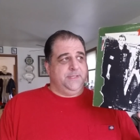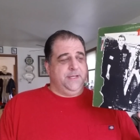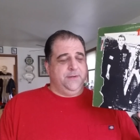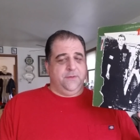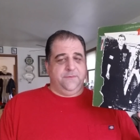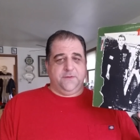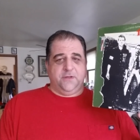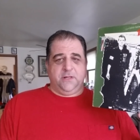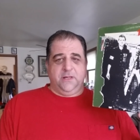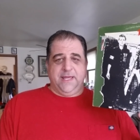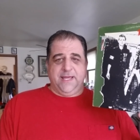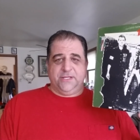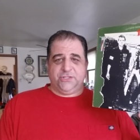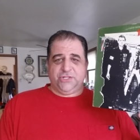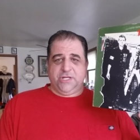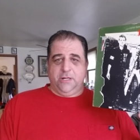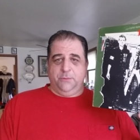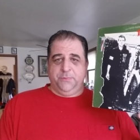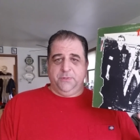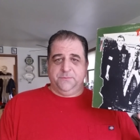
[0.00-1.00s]
you know, the
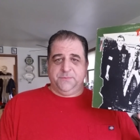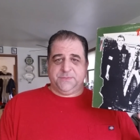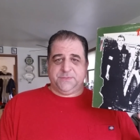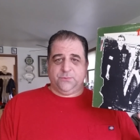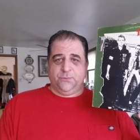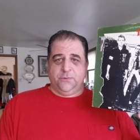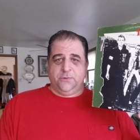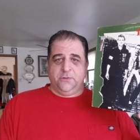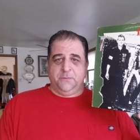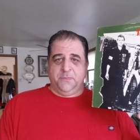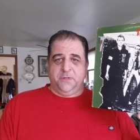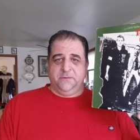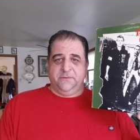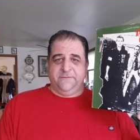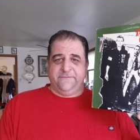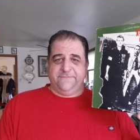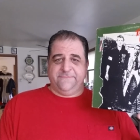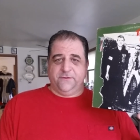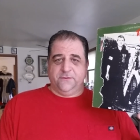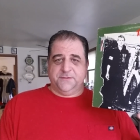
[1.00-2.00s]
Clash albums were among
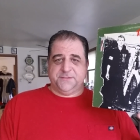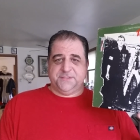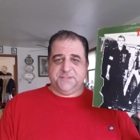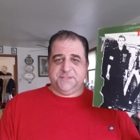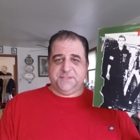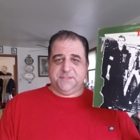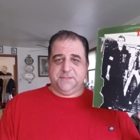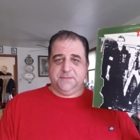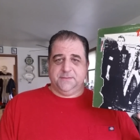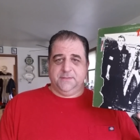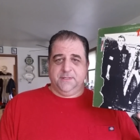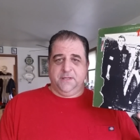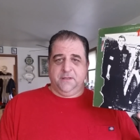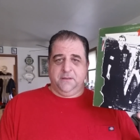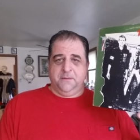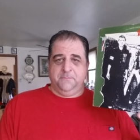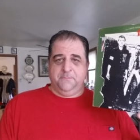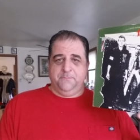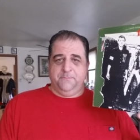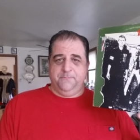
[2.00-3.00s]
the first
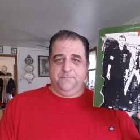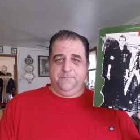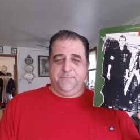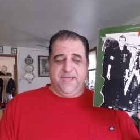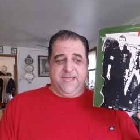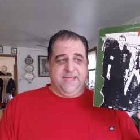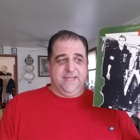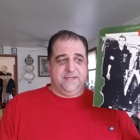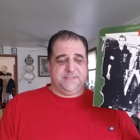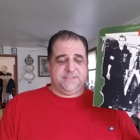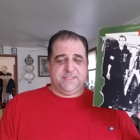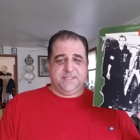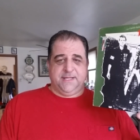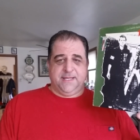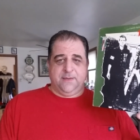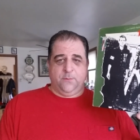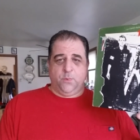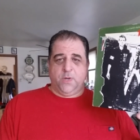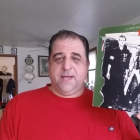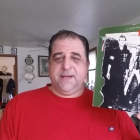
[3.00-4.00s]
um, bands that
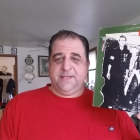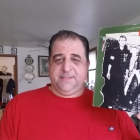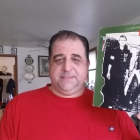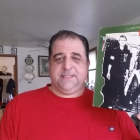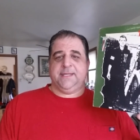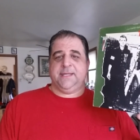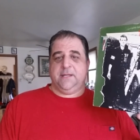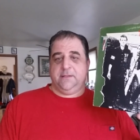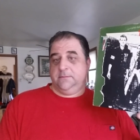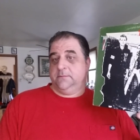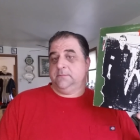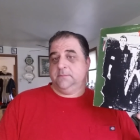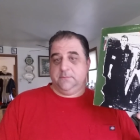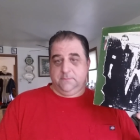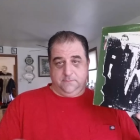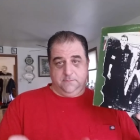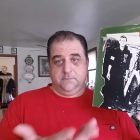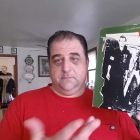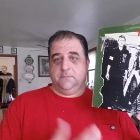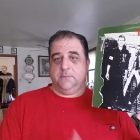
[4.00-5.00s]
I wanted to get
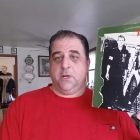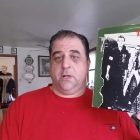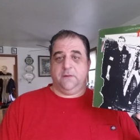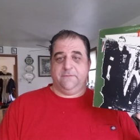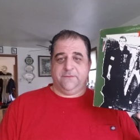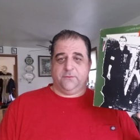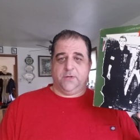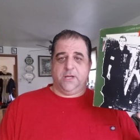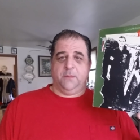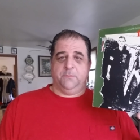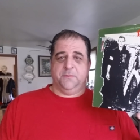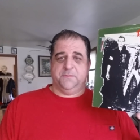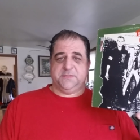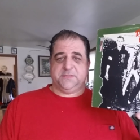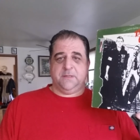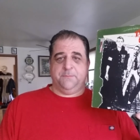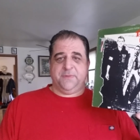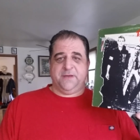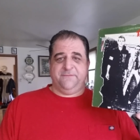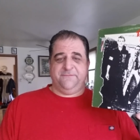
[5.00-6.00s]
all of their
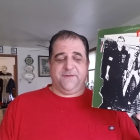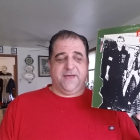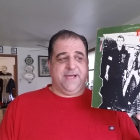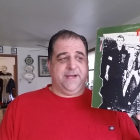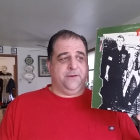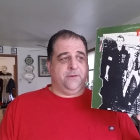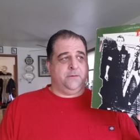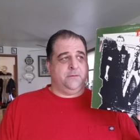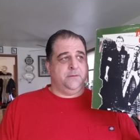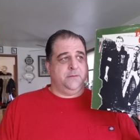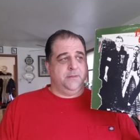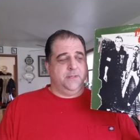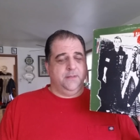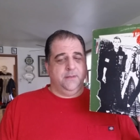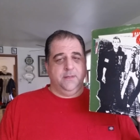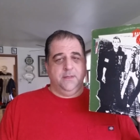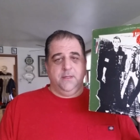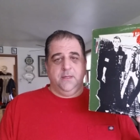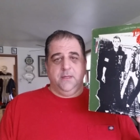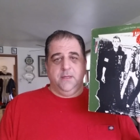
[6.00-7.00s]
albums up on vinyl,
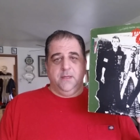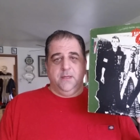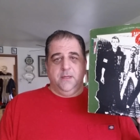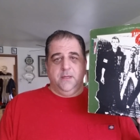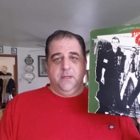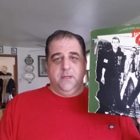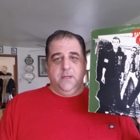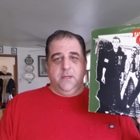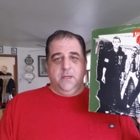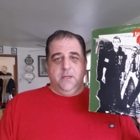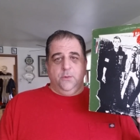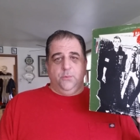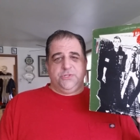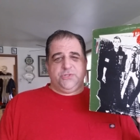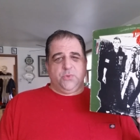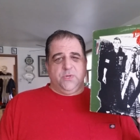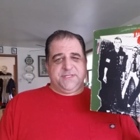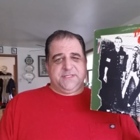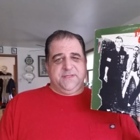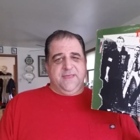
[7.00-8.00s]

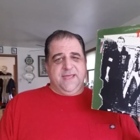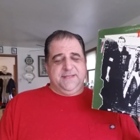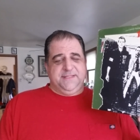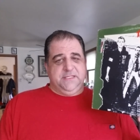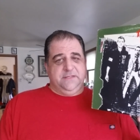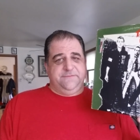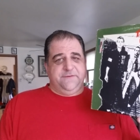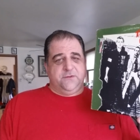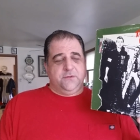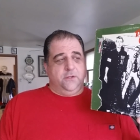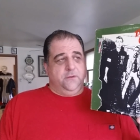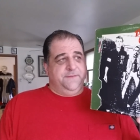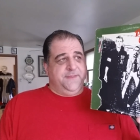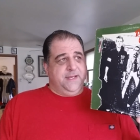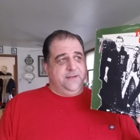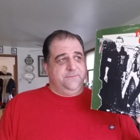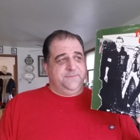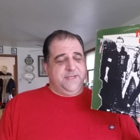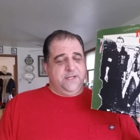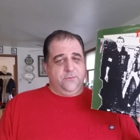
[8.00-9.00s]
which wasn't that difficult.
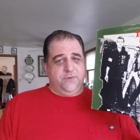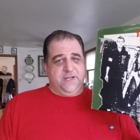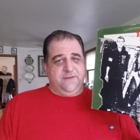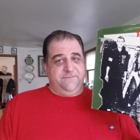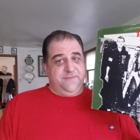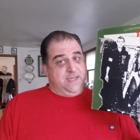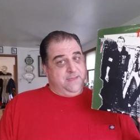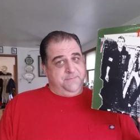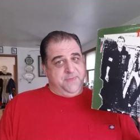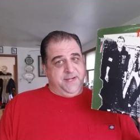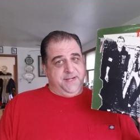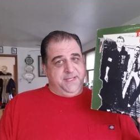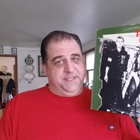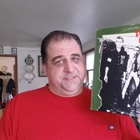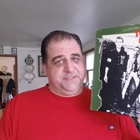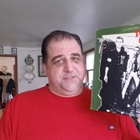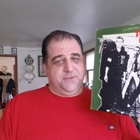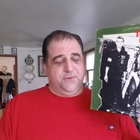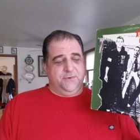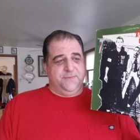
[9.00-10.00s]
They, they don't have that many,
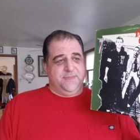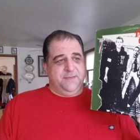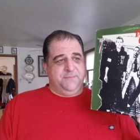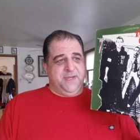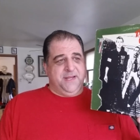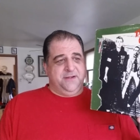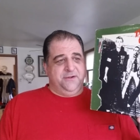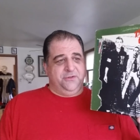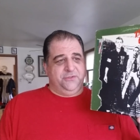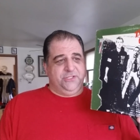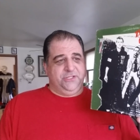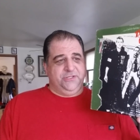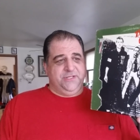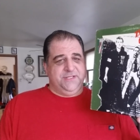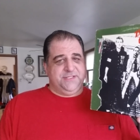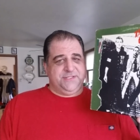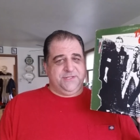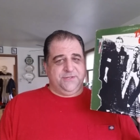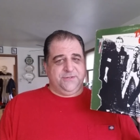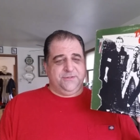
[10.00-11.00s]
so that made it a little
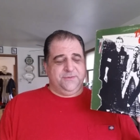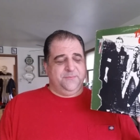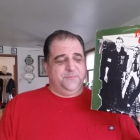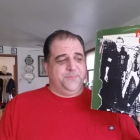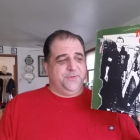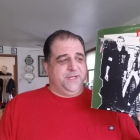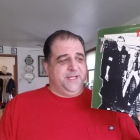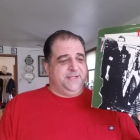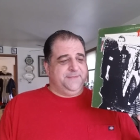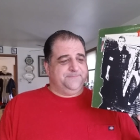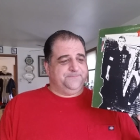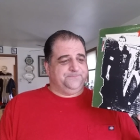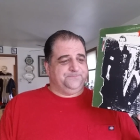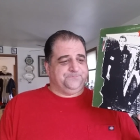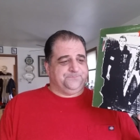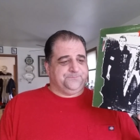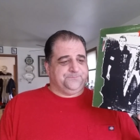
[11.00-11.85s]
easier. But